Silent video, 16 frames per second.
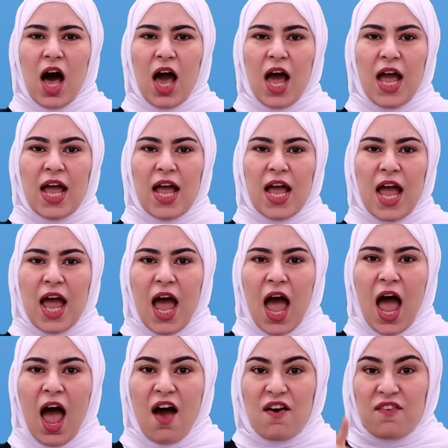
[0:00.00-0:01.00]
this
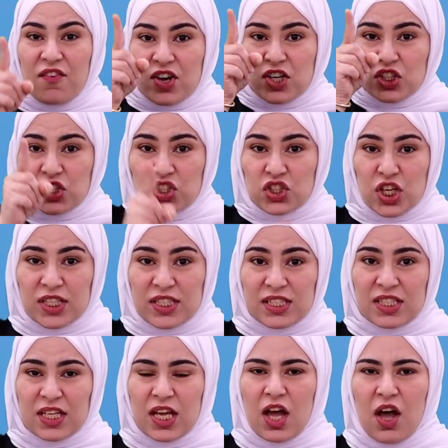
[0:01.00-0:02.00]
restaurant with my
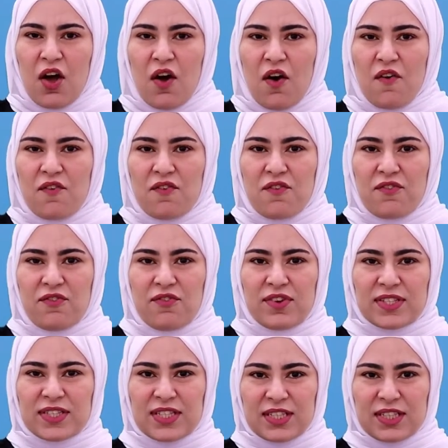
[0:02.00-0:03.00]
friend.
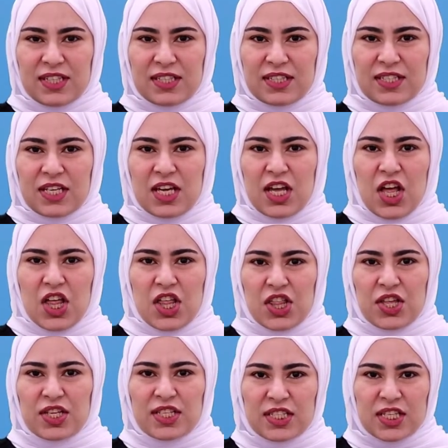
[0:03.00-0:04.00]
So this thing
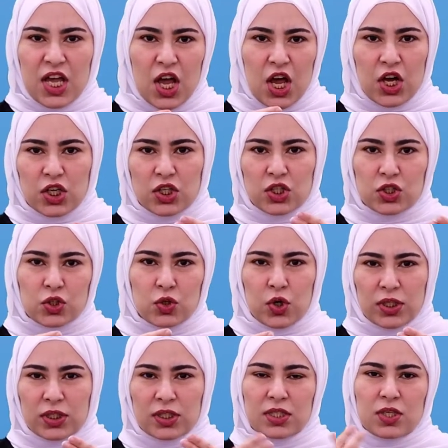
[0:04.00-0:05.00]
has just
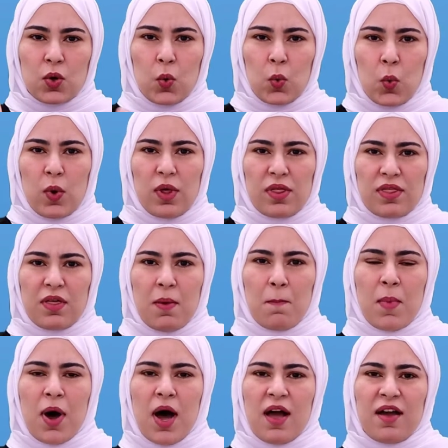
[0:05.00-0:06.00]
finished,
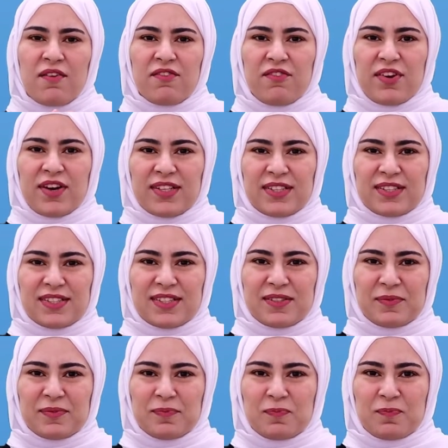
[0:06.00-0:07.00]
I use the
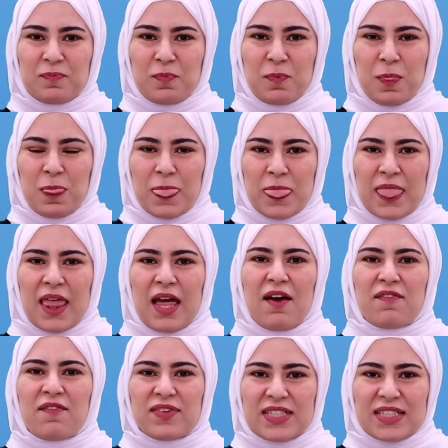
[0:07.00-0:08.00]
present perfect for
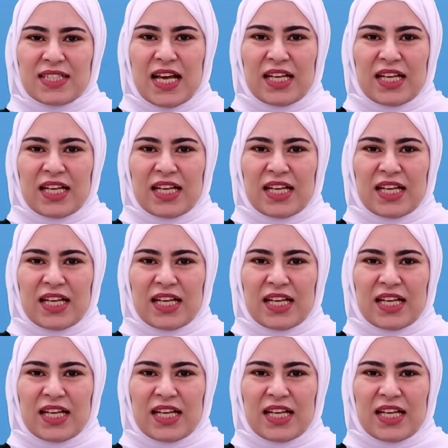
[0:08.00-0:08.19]
it.